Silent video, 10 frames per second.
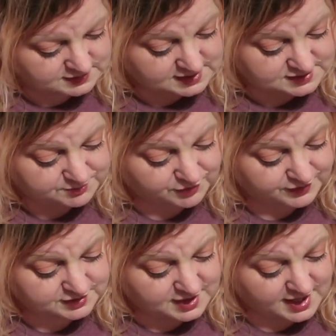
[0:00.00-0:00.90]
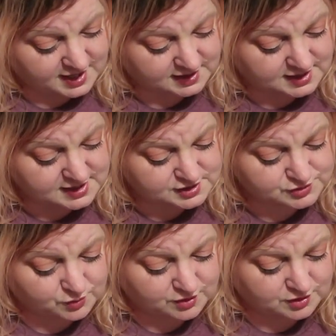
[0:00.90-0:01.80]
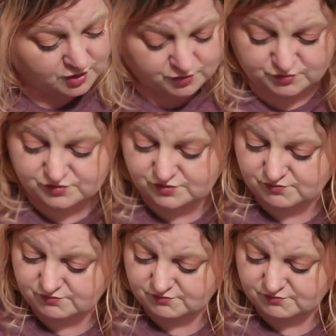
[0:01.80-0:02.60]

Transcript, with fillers: It says it's perfect to hang keys or clothes.